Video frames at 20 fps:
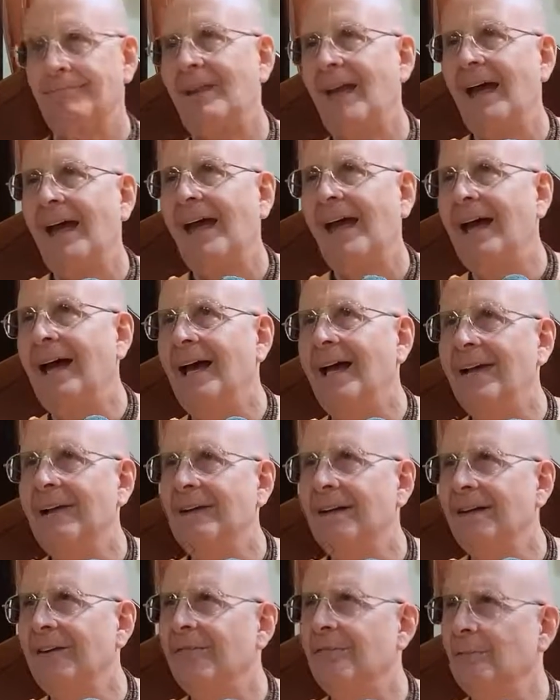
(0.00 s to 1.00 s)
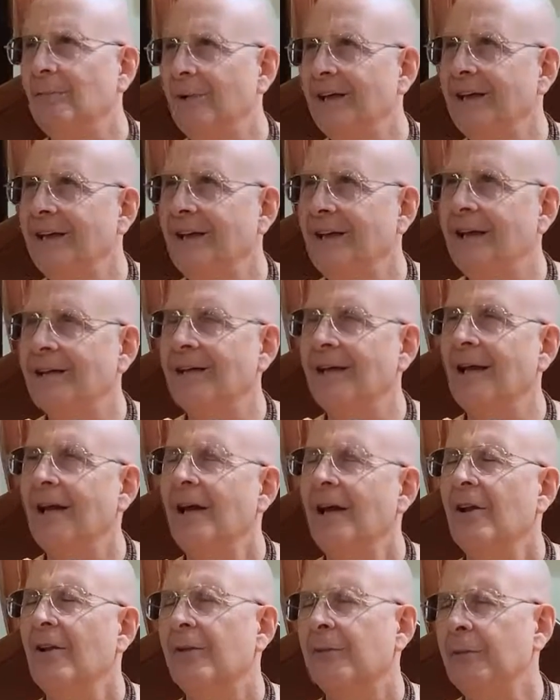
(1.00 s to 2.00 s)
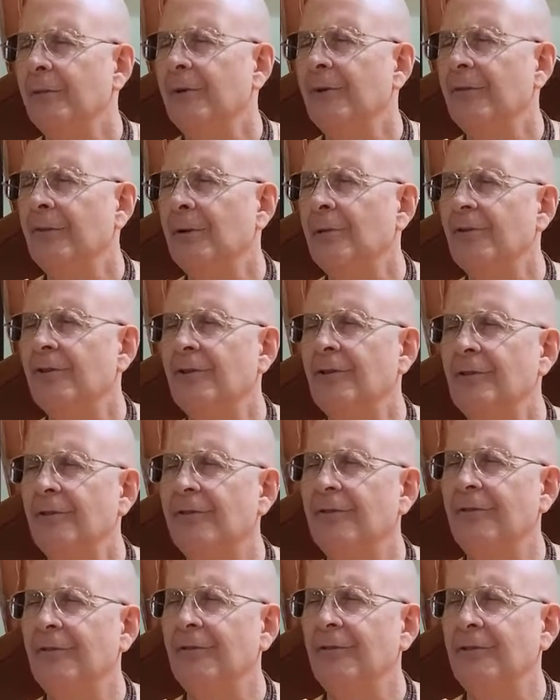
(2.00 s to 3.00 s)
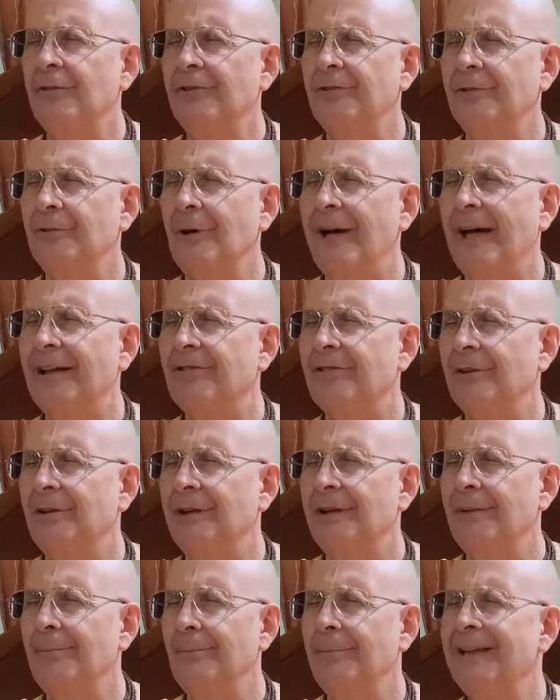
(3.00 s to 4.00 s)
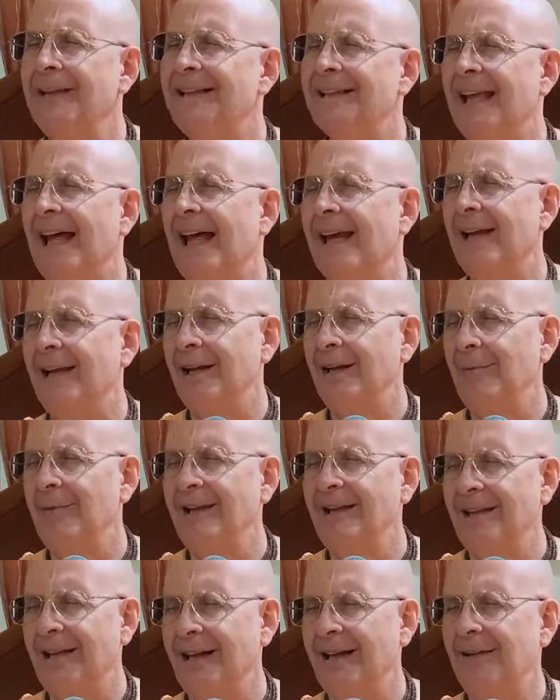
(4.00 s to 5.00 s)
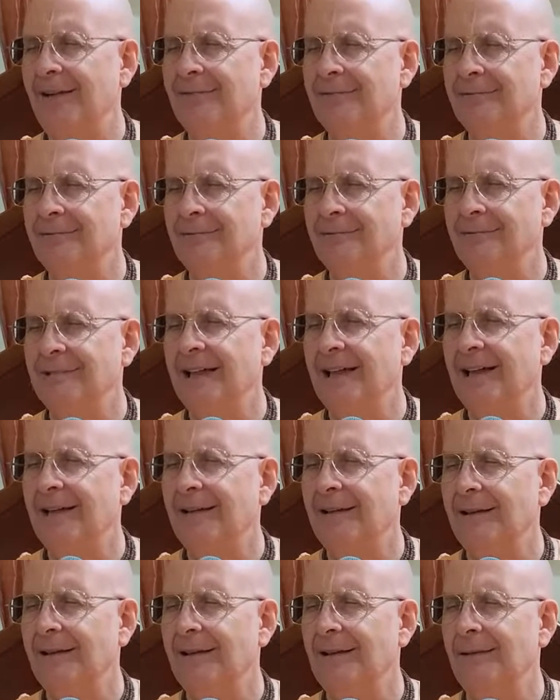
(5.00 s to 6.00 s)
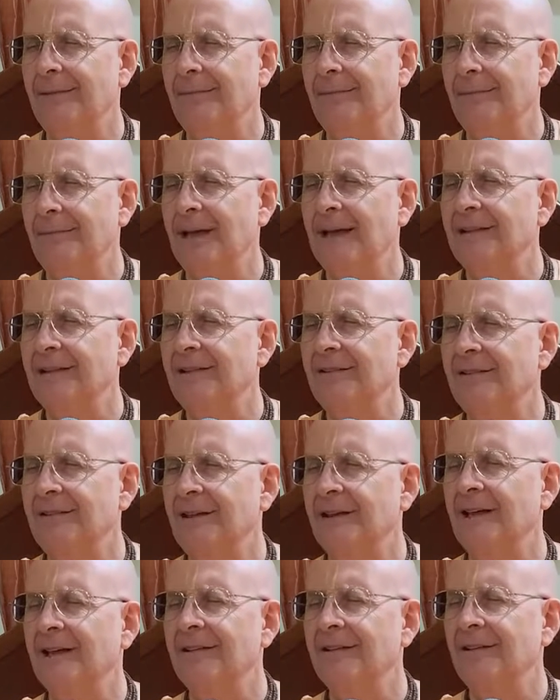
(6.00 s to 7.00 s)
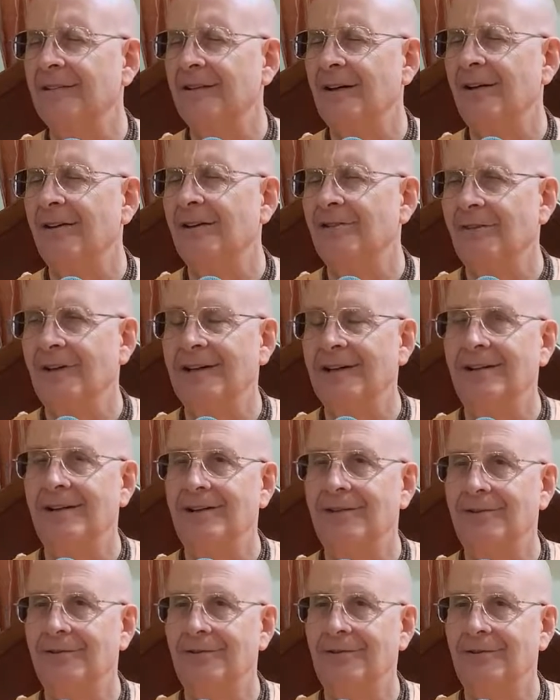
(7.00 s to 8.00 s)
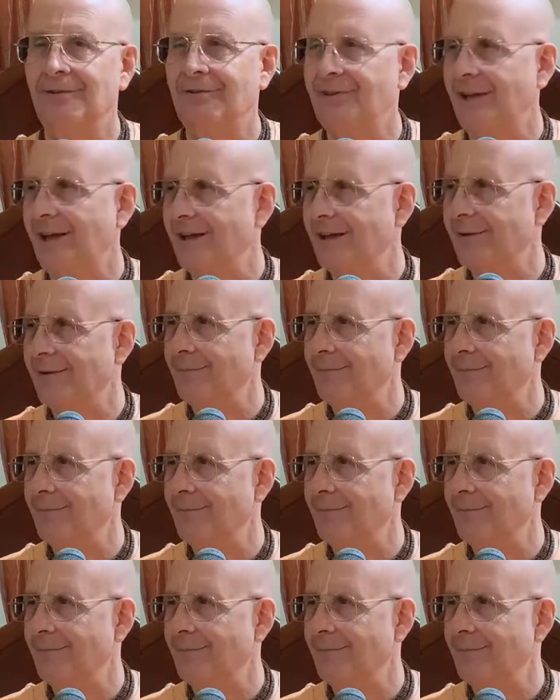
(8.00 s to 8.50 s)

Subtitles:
And if we can, through devotional service, gradually beat that enemy down, like Bhaktisiddhanta Sarasvati used to say,